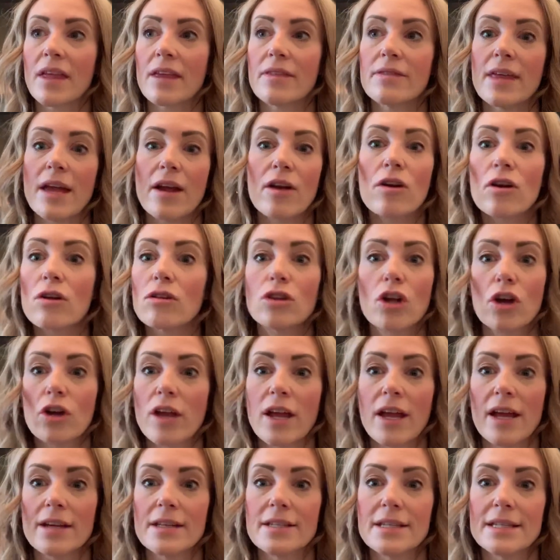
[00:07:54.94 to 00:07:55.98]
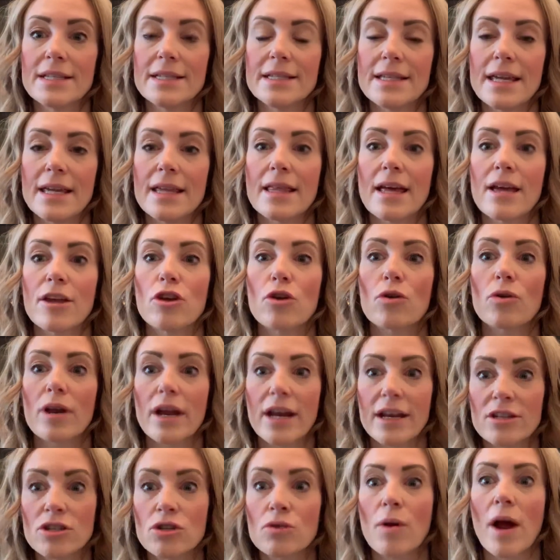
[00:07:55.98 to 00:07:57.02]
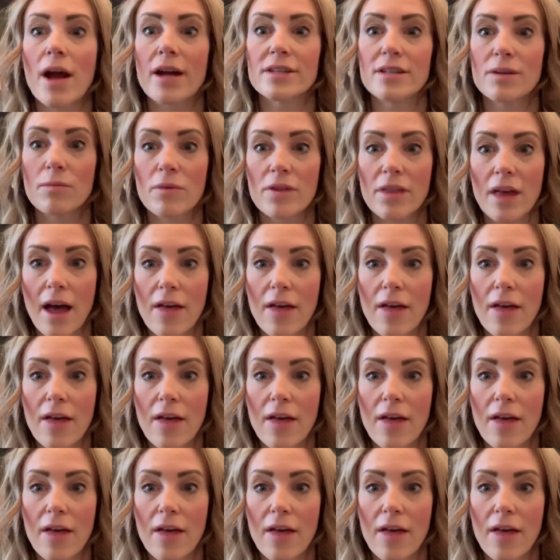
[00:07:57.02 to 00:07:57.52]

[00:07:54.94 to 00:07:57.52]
they're looking to see that you're interacting with